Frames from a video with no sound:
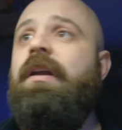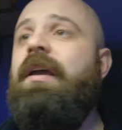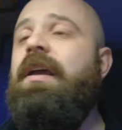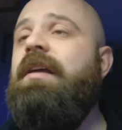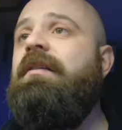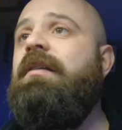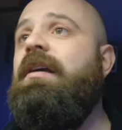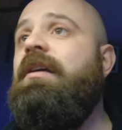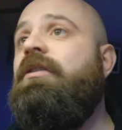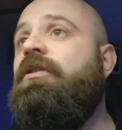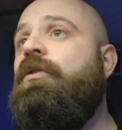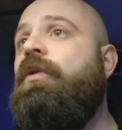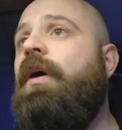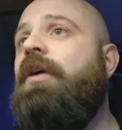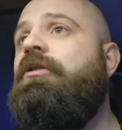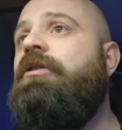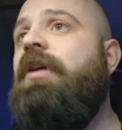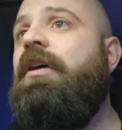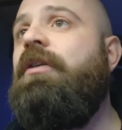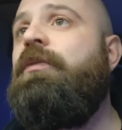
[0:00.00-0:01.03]

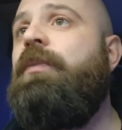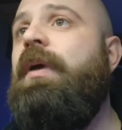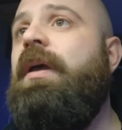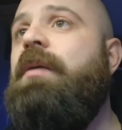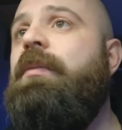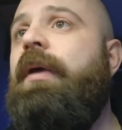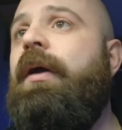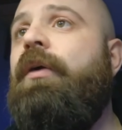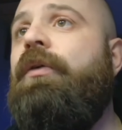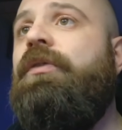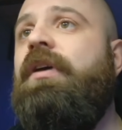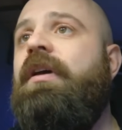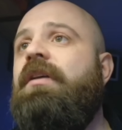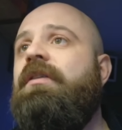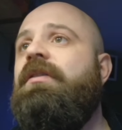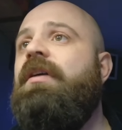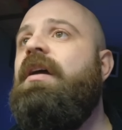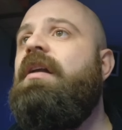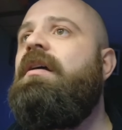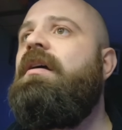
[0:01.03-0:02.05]
ET200 SP PLC
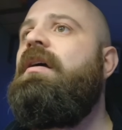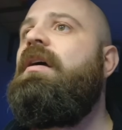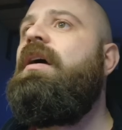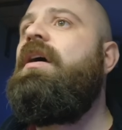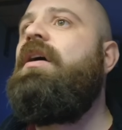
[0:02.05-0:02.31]
instead.